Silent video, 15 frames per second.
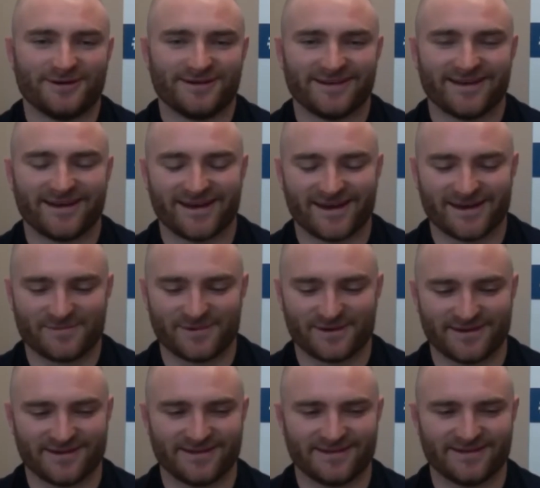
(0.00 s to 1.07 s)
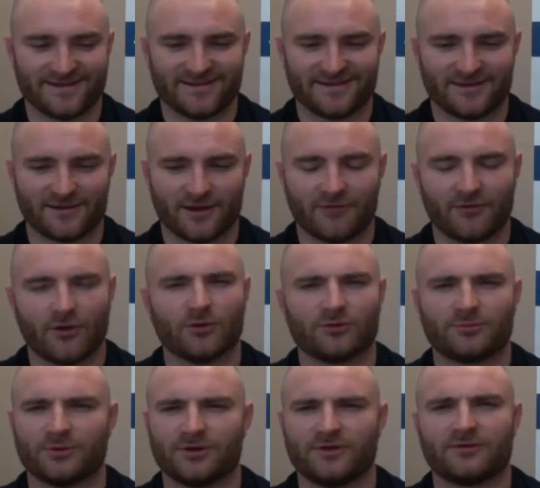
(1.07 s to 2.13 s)
But I've always
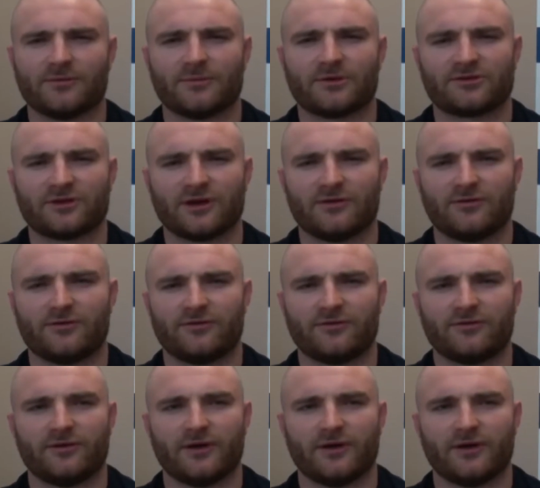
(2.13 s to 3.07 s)
believed in myself.